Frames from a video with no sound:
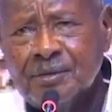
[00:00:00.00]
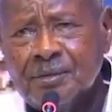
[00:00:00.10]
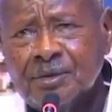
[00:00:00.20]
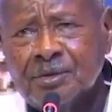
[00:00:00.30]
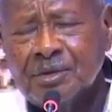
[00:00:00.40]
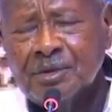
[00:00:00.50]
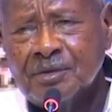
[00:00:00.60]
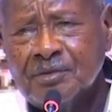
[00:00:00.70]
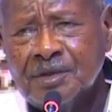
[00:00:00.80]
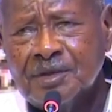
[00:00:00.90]
be talking
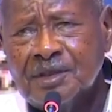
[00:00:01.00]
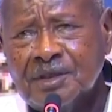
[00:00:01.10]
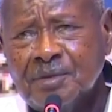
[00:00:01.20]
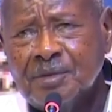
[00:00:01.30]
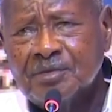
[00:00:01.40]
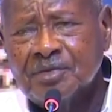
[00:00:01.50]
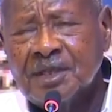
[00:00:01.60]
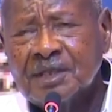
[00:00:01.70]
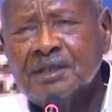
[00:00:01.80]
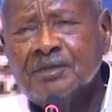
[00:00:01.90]
of a GDP of
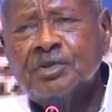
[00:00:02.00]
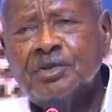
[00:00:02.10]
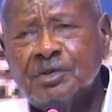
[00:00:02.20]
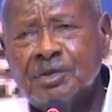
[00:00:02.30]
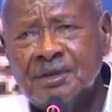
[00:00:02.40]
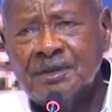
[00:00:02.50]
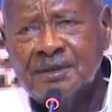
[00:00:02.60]
30 trillion.